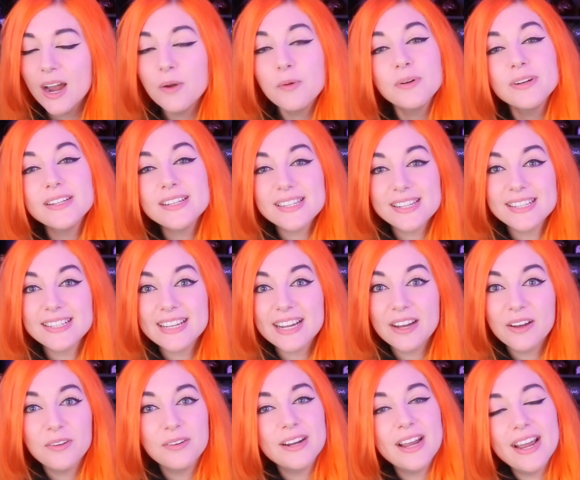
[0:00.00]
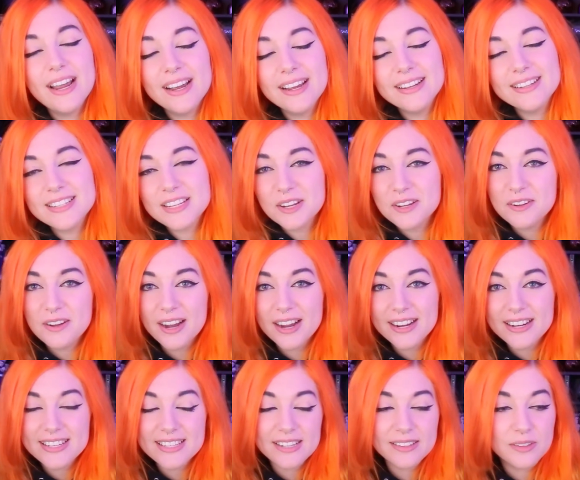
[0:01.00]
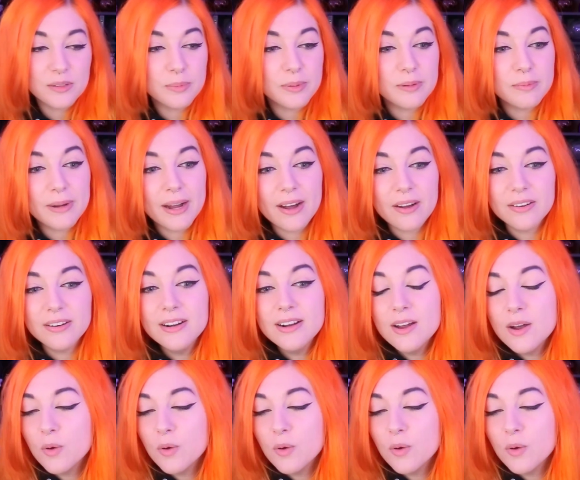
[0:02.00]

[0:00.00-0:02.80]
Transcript: I wanted to sit down and tell you guys a little bit about